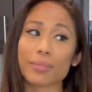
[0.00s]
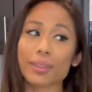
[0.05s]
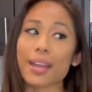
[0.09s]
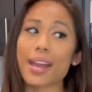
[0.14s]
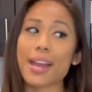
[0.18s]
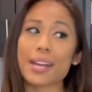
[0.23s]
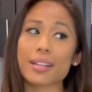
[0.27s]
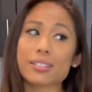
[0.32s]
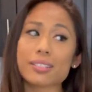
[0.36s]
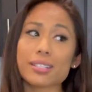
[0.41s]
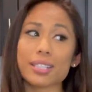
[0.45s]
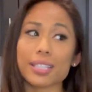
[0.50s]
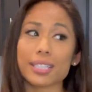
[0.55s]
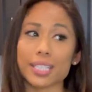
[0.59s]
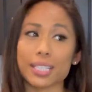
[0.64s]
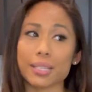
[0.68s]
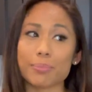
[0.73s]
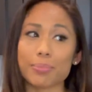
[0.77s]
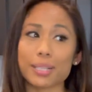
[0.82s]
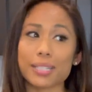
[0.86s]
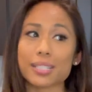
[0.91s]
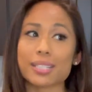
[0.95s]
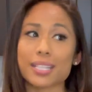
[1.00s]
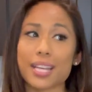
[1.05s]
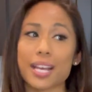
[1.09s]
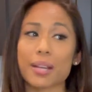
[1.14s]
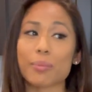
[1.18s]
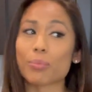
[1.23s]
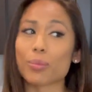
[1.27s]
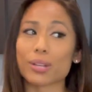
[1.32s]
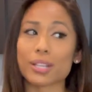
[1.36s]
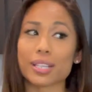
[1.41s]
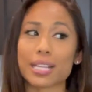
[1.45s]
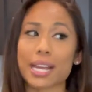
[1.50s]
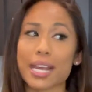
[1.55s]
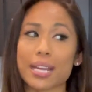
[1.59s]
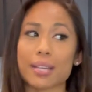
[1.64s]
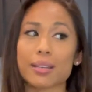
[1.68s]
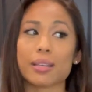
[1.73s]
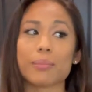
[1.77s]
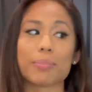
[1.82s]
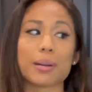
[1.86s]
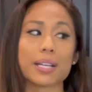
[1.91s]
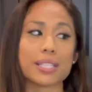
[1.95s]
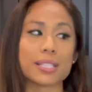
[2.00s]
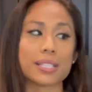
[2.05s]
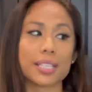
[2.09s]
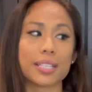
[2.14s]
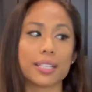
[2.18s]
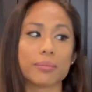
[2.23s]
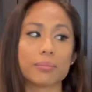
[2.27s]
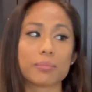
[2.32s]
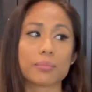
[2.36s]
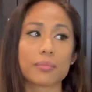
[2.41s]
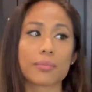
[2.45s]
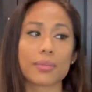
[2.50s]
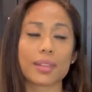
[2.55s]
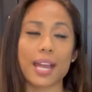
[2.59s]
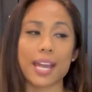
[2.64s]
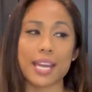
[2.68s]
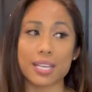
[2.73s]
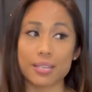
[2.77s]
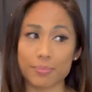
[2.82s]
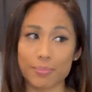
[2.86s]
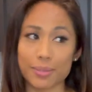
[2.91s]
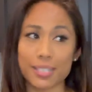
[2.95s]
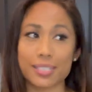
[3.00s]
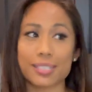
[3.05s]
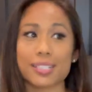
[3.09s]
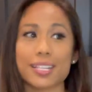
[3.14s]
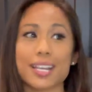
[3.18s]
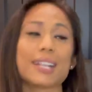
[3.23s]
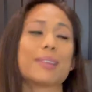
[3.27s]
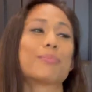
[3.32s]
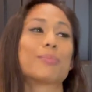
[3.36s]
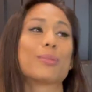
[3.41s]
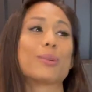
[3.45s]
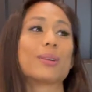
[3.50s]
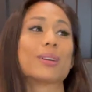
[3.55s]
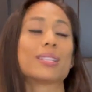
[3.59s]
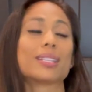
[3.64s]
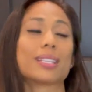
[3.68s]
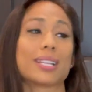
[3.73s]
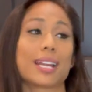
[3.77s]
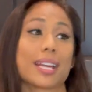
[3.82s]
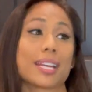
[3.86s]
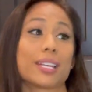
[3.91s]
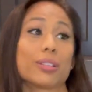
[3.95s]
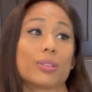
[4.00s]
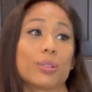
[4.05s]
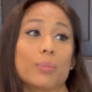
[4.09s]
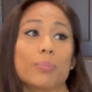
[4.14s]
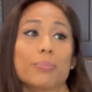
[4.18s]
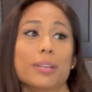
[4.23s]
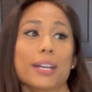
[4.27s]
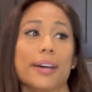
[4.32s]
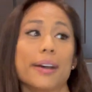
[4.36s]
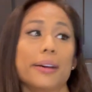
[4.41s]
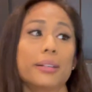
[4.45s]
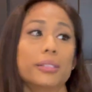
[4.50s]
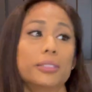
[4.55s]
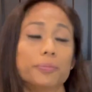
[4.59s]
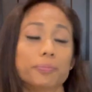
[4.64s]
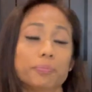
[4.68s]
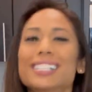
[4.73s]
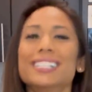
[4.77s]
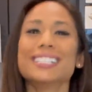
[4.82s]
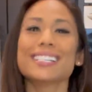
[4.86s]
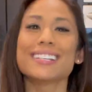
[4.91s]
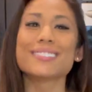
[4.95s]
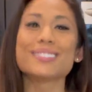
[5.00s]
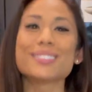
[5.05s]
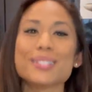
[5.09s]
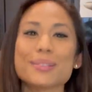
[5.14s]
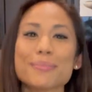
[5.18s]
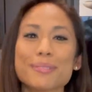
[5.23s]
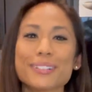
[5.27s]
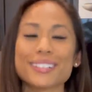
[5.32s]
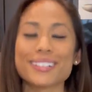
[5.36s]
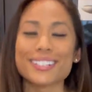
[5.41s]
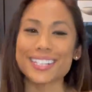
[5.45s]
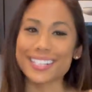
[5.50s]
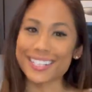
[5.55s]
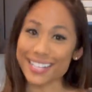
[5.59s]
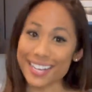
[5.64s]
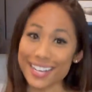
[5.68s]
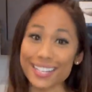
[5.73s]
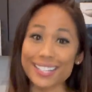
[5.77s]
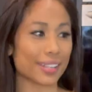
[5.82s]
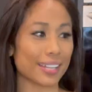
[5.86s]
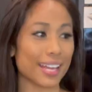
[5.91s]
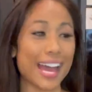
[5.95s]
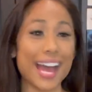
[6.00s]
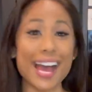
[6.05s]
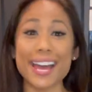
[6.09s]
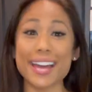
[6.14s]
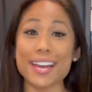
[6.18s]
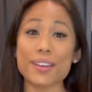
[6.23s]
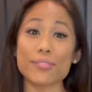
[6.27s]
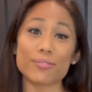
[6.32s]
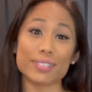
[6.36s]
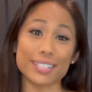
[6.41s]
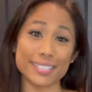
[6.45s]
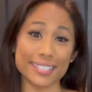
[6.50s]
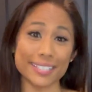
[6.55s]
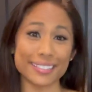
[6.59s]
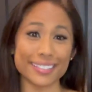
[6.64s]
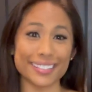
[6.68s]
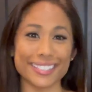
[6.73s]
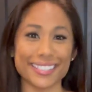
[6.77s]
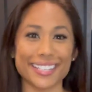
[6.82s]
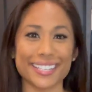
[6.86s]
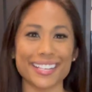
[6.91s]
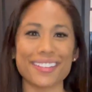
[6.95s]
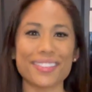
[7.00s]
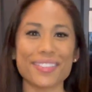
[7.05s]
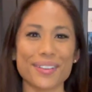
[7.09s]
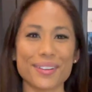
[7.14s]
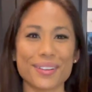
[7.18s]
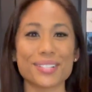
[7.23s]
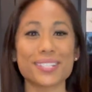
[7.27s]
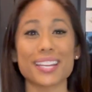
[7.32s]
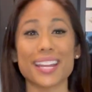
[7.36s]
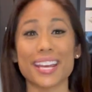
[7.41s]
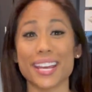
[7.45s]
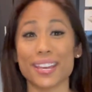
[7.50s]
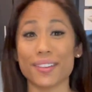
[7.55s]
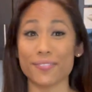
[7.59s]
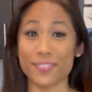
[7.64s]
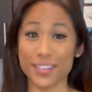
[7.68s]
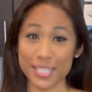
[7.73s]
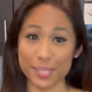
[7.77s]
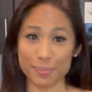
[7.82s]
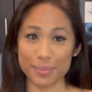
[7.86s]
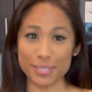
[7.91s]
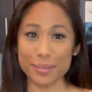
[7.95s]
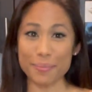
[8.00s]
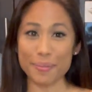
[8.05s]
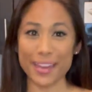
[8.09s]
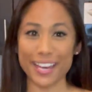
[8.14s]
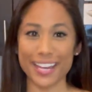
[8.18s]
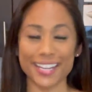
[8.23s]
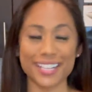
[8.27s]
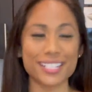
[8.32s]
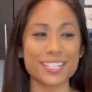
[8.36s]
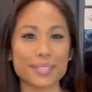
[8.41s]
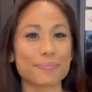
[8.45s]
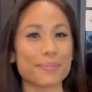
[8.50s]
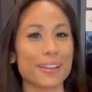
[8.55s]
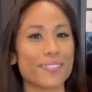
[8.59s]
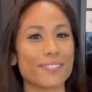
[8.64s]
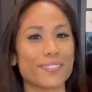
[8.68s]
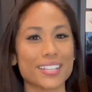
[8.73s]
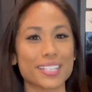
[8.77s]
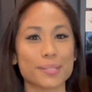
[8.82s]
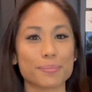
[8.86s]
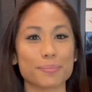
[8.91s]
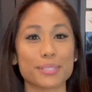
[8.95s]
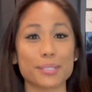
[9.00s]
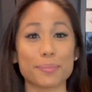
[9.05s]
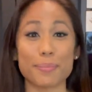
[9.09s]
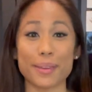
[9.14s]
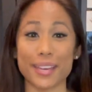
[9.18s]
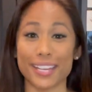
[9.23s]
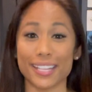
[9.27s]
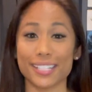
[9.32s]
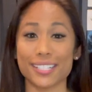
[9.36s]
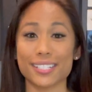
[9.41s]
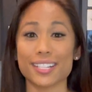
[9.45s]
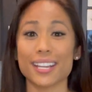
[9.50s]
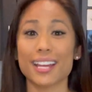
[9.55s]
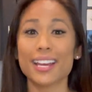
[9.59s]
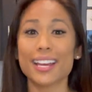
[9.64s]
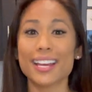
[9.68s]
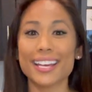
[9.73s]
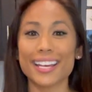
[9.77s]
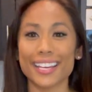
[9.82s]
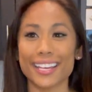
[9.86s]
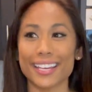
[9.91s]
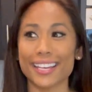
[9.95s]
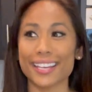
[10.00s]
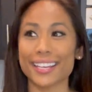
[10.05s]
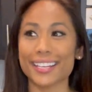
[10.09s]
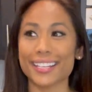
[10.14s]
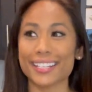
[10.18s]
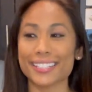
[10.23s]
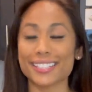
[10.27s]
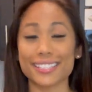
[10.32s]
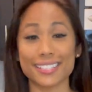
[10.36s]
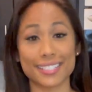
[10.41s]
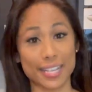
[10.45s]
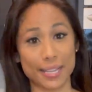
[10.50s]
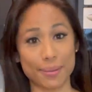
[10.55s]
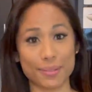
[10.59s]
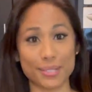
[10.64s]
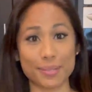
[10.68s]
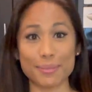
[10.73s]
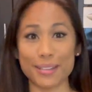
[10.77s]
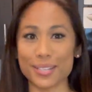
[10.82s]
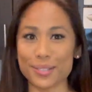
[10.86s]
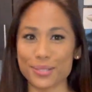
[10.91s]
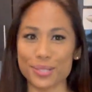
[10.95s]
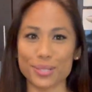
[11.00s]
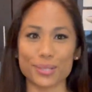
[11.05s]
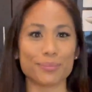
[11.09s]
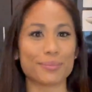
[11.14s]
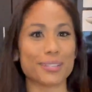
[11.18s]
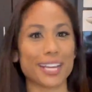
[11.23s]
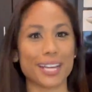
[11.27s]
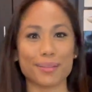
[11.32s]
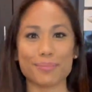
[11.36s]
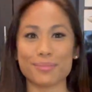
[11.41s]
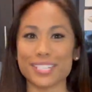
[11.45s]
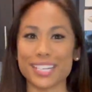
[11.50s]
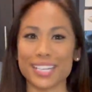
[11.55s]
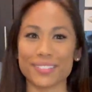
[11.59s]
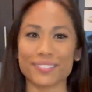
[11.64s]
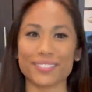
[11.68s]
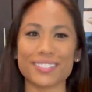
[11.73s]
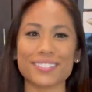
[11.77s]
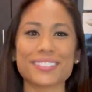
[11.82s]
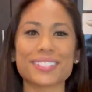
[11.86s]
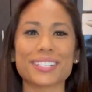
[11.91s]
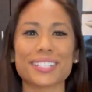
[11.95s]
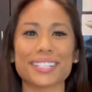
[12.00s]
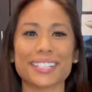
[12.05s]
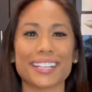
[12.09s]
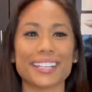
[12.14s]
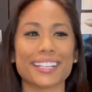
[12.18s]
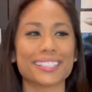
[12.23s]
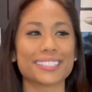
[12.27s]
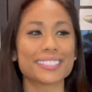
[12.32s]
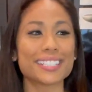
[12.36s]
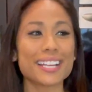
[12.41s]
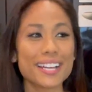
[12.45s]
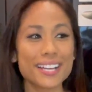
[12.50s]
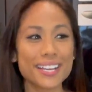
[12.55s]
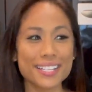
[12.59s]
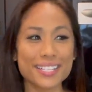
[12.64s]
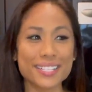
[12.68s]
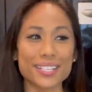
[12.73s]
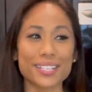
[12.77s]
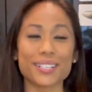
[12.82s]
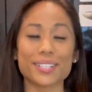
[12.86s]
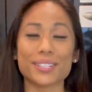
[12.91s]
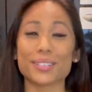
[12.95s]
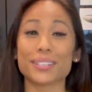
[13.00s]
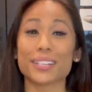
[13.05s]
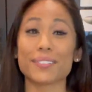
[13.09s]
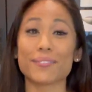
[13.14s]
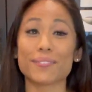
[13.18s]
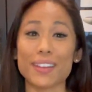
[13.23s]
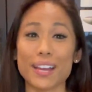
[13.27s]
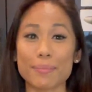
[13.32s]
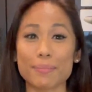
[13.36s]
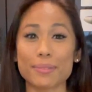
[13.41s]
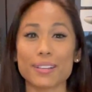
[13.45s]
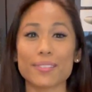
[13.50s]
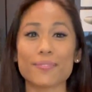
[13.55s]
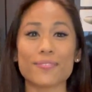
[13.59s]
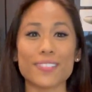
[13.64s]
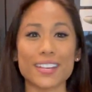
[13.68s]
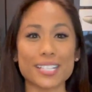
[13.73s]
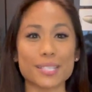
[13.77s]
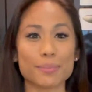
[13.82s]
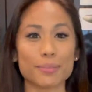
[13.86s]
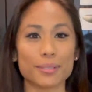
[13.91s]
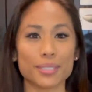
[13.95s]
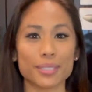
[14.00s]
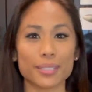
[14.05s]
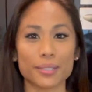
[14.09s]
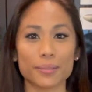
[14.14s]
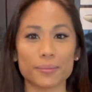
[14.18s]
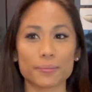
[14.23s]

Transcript: I actually eat beefsteak more than I eat pancit. I eat beefsteak more than I eat lumpia. It's super good. I have recently launched a Facebook page. My Facebook page is the same as my YouTube name, Genevieve's Goodies. So you can find me on Facebook.